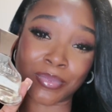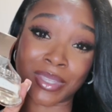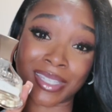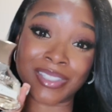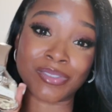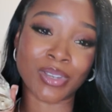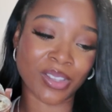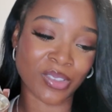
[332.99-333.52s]

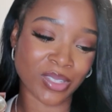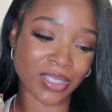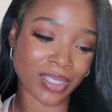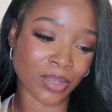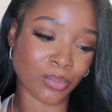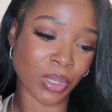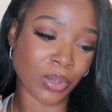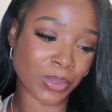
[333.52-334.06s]
this fragrance
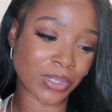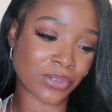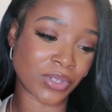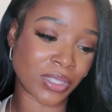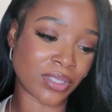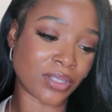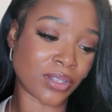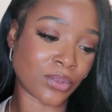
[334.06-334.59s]
up, I want to
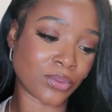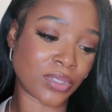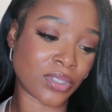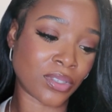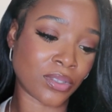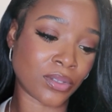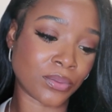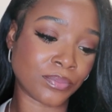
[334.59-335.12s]
read the notes
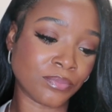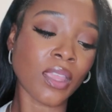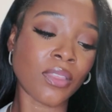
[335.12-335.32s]
to you.